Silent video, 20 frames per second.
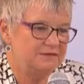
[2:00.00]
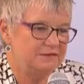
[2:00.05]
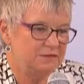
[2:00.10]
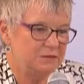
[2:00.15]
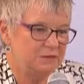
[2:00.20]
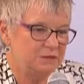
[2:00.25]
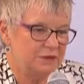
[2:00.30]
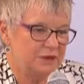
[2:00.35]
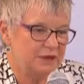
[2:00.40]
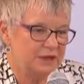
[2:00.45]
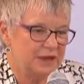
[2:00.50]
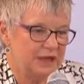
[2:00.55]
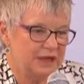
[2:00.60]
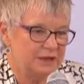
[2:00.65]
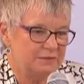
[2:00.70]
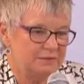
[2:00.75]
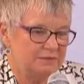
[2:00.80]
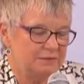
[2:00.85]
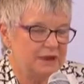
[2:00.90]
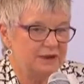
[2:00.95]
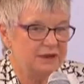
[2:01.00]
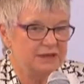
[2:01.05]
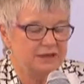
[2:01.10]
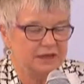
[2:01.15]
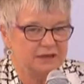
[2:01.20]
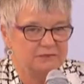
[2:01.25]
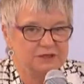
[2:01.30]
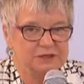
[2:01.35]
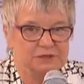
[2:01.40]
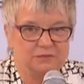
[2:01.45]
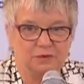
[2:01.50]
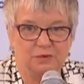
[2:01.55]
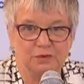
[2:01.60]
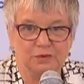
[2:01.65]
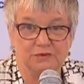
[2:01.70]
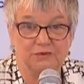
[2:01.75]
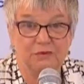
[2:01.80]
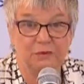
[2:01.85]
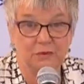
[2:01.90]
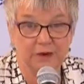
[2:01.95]
For maritime
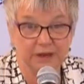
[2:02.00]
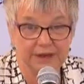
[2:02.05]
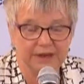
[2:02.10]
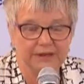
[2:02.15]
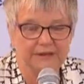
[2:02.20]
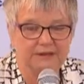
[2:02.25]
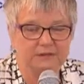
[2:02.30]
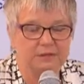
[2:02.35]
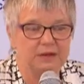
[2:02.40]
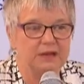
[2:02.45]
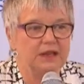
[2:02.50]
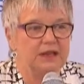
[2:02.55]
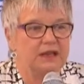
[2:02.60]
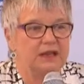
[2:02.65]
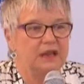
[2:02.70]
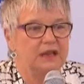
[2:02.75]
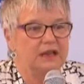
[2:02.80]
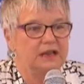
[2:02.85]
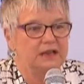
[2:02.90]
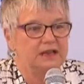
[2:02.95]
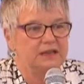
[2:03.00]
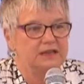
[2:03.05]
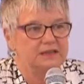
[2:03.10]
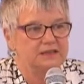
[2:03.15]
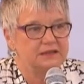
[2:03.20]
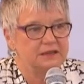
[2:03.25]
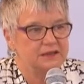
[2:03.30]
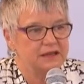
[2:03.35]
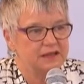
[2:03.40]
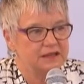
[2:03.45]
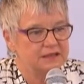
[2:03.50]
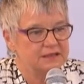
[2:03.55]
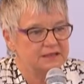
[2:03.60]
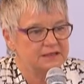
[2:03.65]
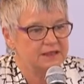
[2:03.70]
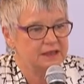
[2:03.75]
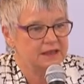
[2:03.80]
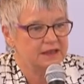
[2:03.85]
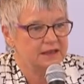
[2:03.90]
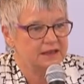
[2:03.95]
support for Leaders' Week, so
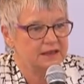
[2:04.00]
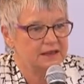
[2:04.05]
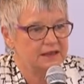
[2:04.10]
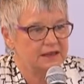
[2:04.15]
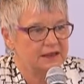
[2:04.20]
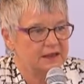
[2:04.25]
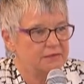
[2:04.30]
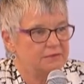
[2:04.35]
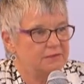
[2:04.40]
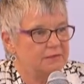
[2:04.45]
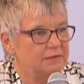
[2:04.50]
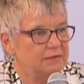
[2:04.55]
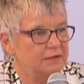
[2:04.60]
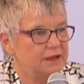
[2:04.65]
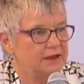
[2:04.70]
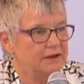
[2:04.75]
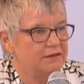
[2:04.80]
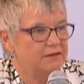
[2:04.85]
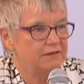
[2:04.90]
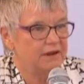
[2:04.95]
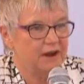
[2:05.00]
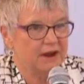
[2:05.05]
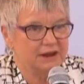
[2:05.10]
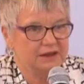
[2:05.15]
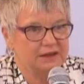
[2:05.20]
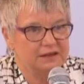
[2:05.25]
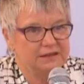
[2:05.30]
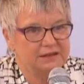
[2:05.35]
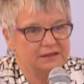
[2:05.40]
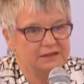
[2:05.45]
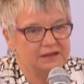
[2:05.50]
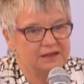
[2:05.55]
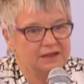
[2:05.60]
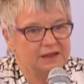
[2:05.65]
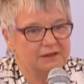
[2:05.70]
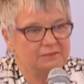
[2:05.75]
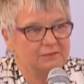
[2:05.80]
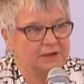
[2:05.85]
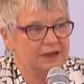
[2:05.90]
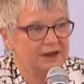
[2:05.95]
that's an Orion
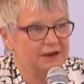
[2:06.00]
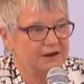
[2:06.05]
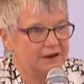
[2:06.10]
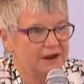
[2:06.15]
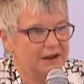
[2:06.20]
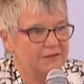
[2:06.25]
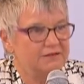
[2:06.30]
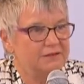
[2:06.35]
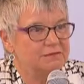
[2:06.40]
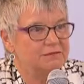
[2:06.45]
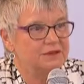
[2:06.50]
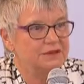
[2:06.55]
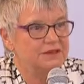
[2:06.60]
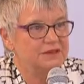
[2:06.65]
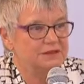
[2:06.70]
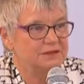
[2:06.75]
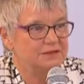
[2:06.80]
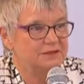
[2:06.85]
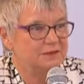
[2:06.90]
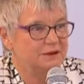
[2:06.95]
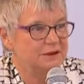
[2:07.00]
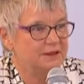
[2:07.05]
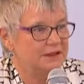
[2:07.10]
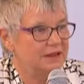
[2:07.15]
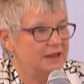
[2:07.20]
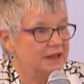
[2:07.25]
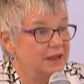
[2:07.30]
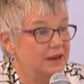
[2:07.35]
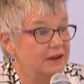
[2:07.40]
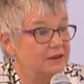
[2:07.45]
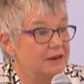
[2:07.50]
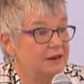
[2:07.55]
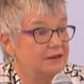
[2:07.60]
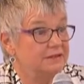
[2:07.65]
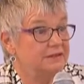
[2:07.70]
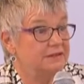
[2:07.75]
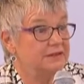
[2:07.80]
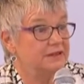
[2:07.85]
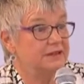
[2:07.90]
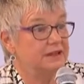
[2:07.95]
aircraft, which is one of the
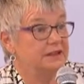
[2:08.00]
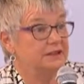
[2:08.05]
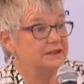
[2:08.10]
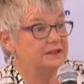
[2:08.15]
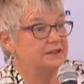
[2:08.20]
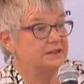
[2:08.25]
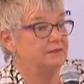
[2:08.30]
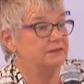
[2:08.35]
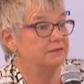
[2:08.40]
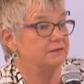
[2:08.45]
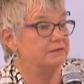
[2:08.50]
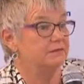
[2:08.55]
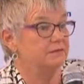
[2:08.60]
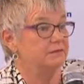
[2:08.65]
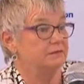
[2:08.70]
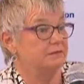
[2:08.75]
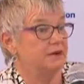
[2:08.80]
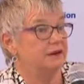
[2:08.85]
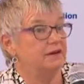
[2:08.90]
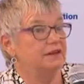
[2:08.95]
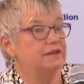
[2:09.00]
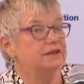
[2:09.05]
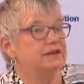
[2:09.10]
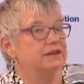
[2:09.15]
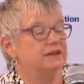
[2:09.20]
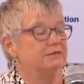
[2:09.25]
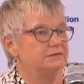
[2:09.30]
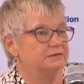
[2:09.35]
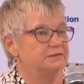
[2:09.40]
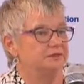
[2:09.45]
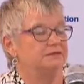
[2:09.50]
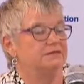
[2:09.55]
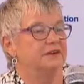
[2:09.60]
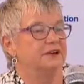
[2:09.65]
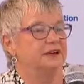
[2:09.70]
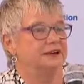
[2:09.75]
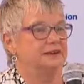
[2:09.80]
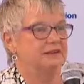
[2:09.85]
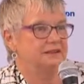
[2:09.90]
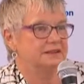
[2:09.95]
aircrafts that does the maritime
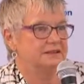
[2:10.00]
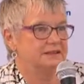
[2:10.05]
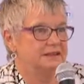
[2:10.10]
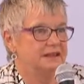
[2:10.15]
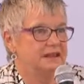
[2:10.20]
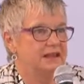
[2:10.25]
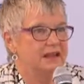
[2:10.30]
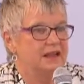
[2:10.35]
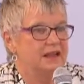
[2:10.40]
surveillance.